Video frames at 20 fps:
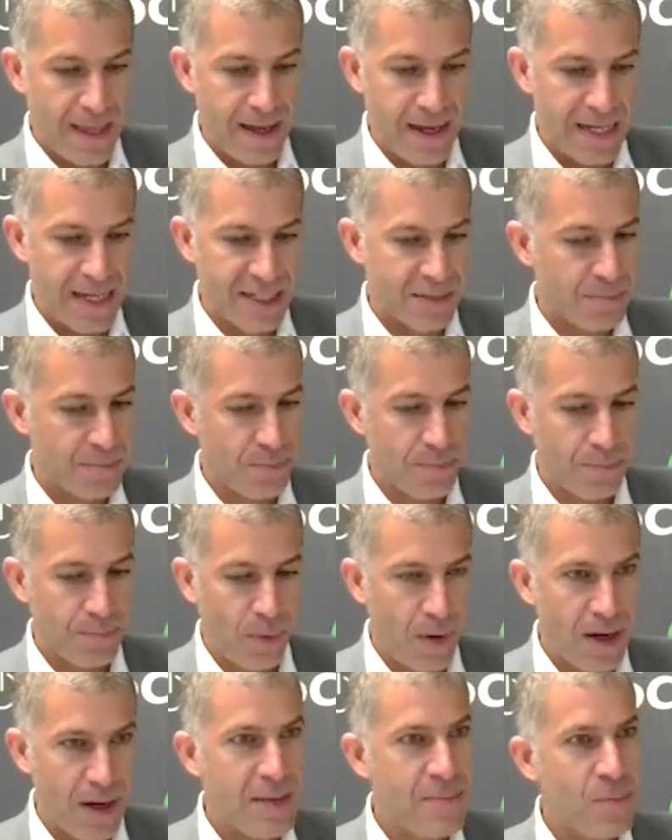as
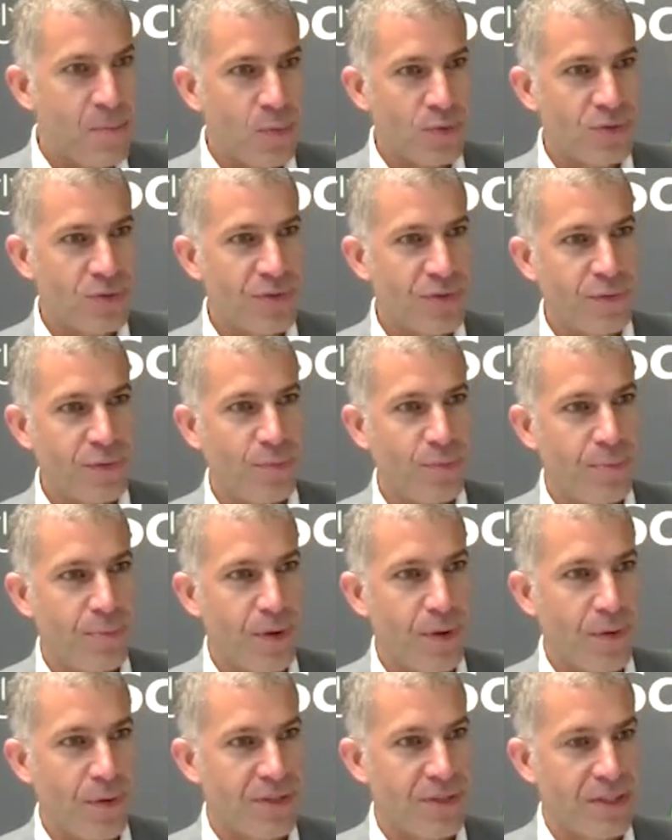probably most of
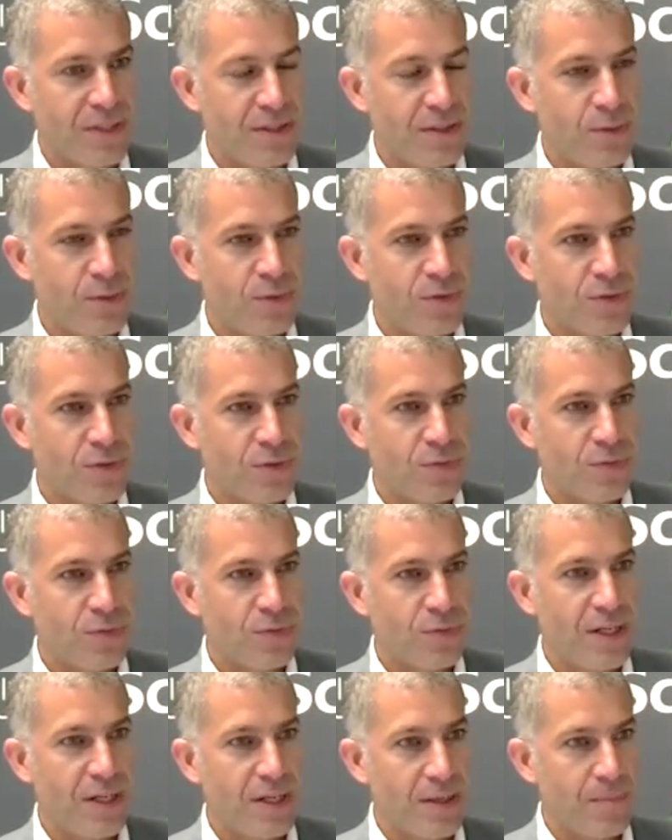the
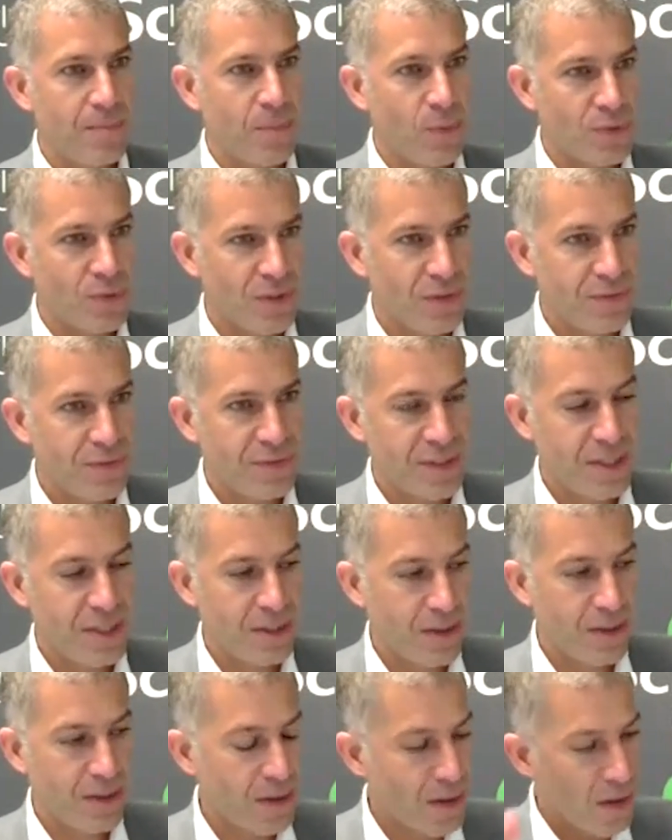industry, most of
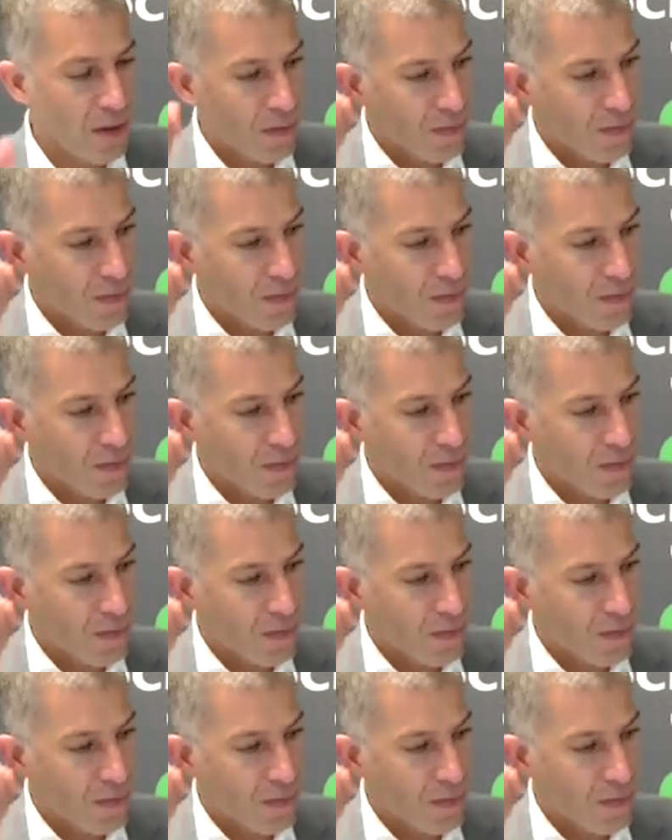the